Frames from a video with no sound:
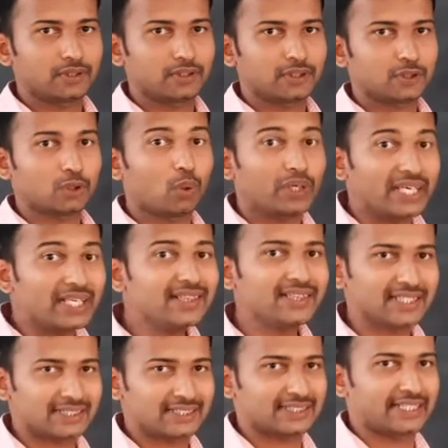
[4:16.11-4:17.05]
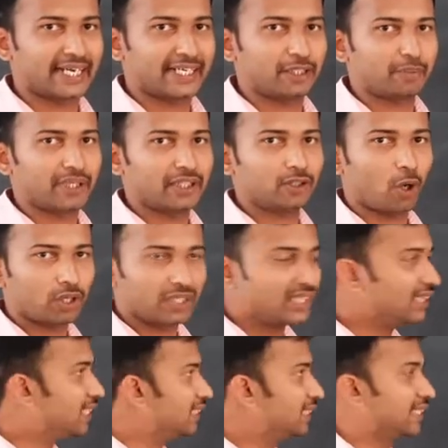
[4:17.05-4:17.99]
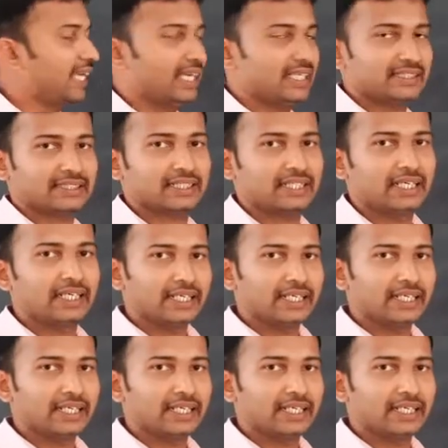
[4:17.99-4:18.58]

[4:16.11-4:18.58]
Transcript: So, in this statement or in this case,